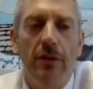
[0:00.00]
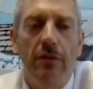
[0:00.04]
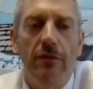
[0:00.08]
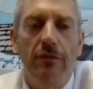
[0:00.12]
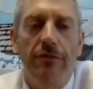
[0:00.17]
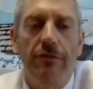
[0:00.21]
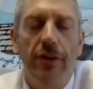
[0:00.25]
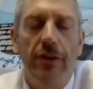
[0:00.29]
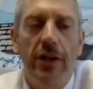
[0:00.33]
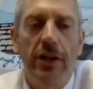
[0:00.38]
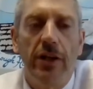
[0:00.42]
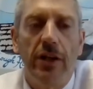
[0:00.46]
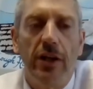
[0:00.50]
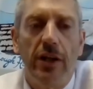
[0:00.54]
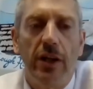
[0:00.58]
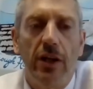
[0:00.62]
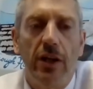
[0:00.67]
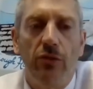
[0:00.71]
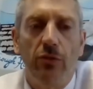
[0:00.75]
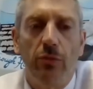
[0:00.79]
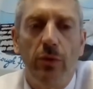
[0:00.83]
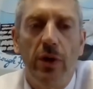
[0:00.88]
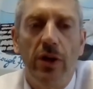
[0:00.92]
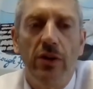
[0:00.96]
fighting
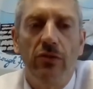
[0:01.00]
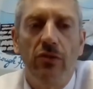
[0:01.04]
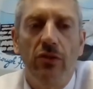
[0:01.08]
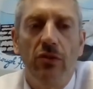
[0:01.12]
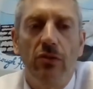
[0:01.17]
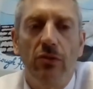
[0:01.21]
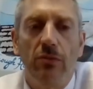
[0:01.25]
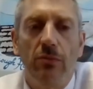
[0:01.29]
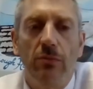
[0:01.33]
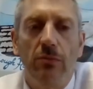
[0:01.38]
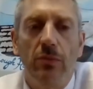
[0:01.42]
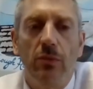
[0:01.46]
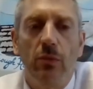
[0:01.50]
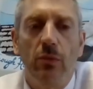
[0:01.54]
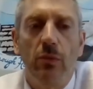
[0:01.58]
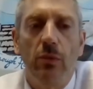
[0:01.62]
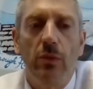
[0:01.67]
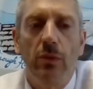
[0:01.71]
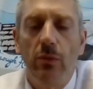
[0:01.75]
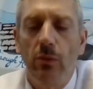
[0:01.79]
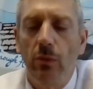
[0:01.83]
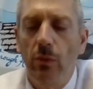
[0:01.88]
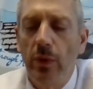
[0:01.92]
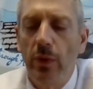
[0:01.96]
against racism,
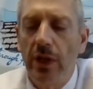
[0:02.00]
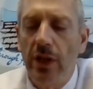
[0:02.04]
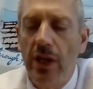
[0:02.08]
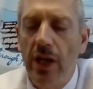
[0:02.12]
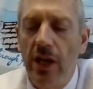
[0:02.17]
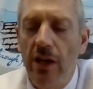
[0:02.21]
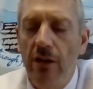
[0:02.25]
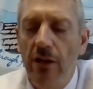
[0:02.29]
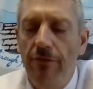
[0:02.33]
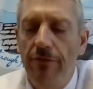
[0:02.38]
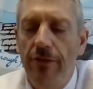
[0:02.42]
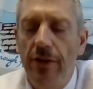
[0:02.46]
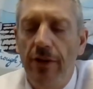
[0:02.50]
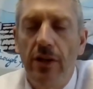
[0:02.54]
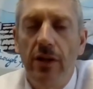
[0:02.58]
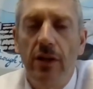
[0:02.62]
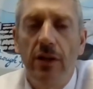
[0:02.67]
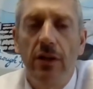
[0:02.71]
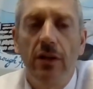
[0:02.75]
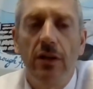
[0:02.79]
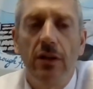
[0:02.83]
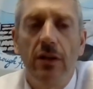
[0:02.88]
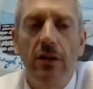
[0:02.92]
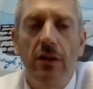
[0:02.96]
we can't
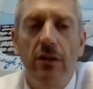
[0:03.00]
fight